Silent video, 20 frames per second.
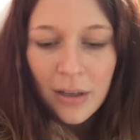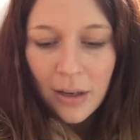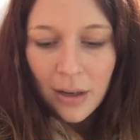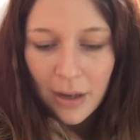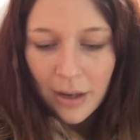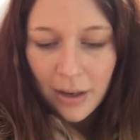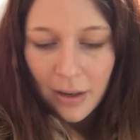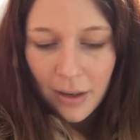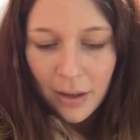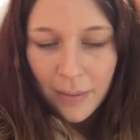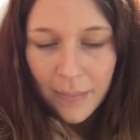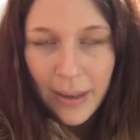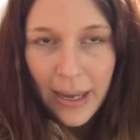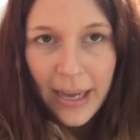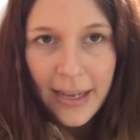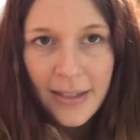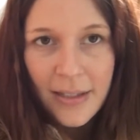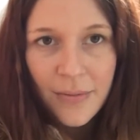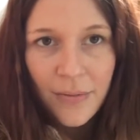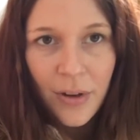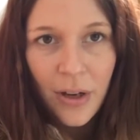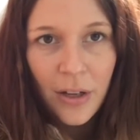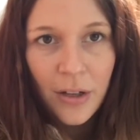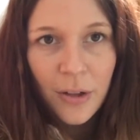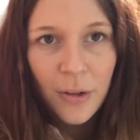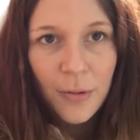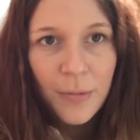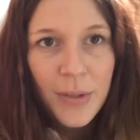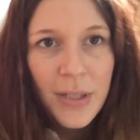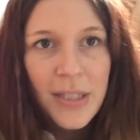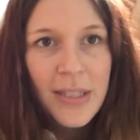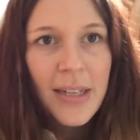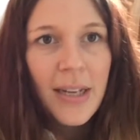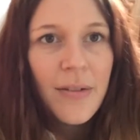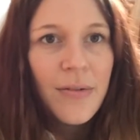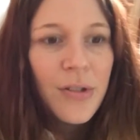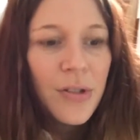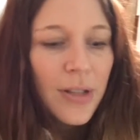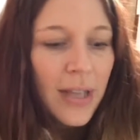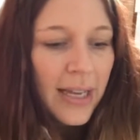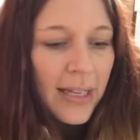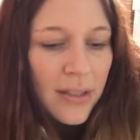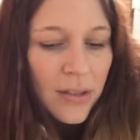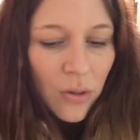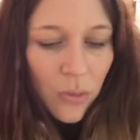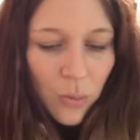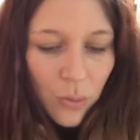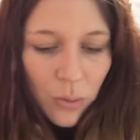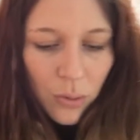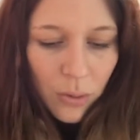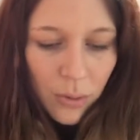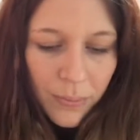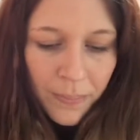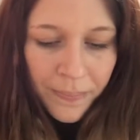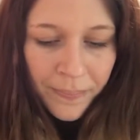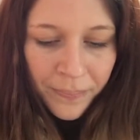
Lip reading: Add some volume to stuff, so that's cool.